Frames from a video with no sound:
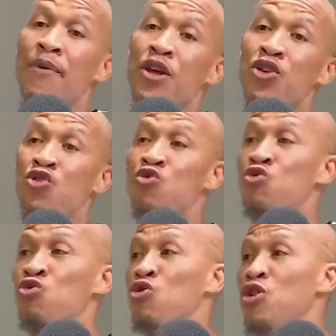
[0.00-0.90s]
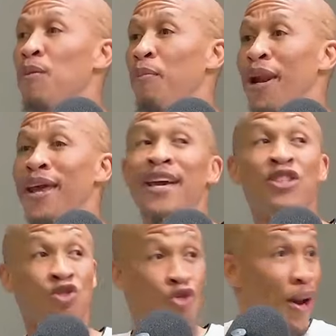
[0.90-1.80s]
you play
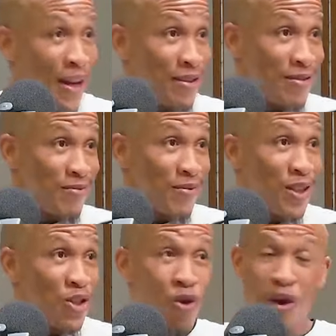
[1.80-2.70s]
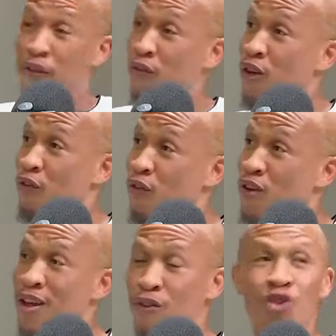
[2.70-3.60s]
as you train. So if
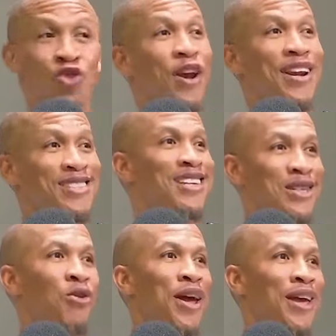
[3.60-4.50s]
if, if you have, train a certain way,